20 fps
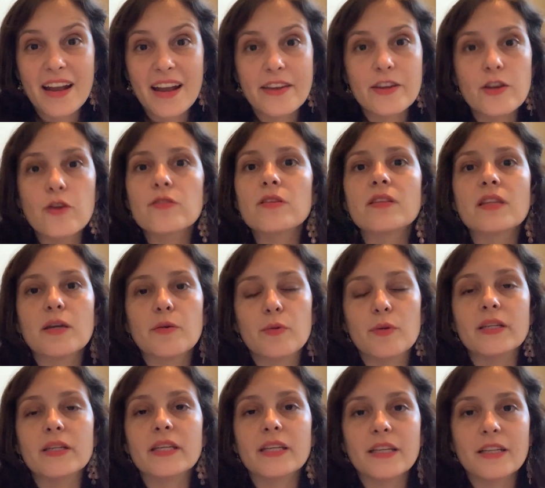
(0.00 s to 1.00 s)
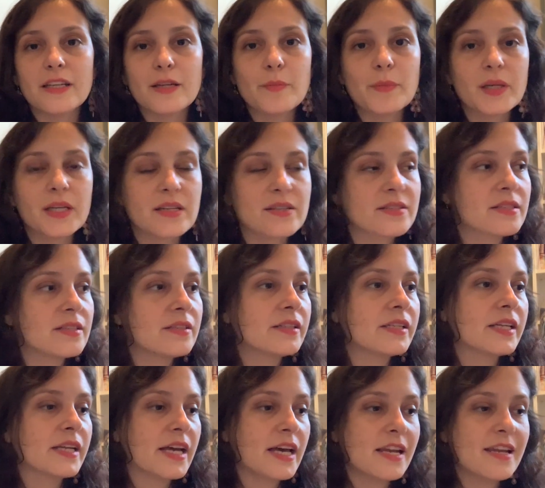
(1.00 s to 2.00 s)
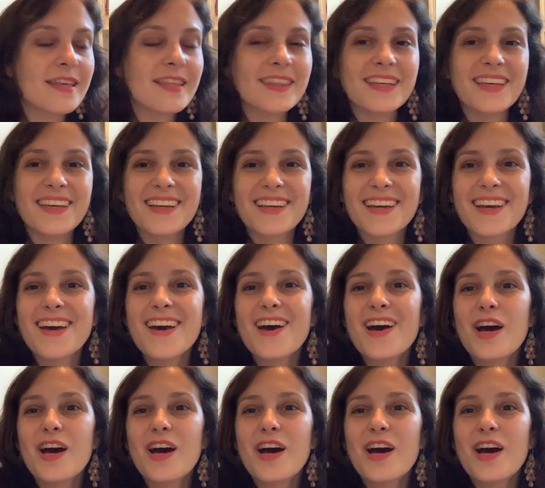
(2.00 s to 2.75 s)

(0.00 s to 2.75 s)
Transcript: I know that they will eat it because they'll eat anything,